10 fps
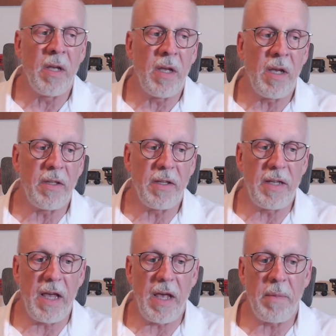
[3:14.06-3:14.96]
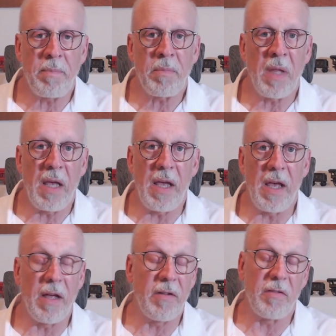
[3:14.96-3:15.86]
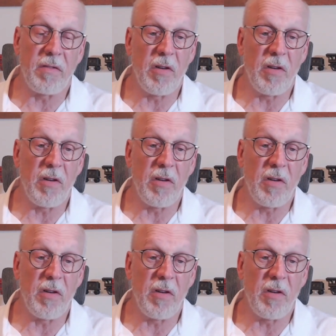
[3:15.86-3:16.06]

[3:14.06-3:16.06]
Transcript: in the day, and